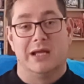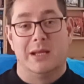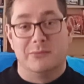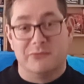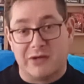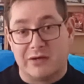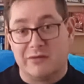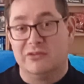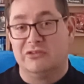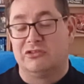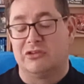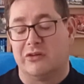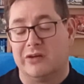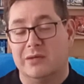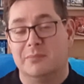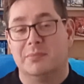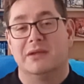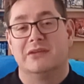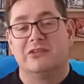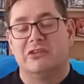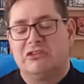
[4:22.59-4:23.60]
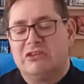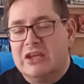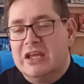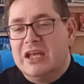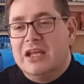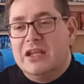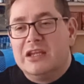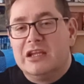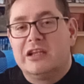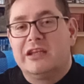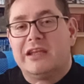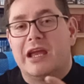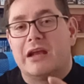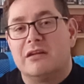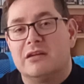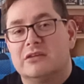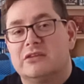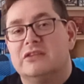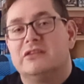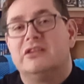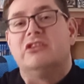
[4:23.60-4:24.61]
I'm very sorry, but just the
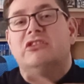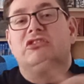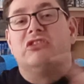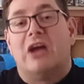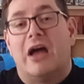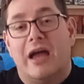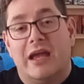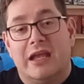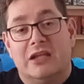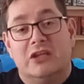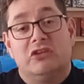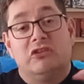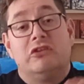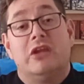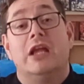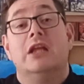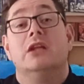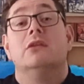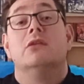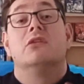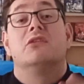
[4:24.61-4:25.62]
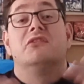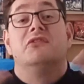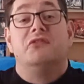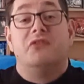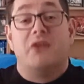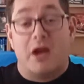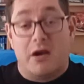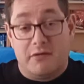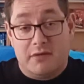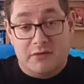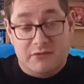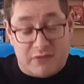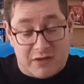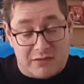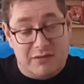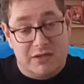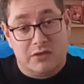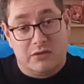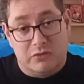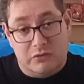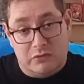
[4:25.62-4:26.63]
character designs, they look very,
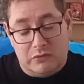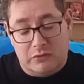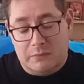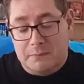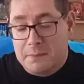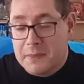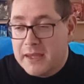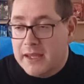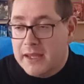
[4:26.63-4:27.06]
very cool.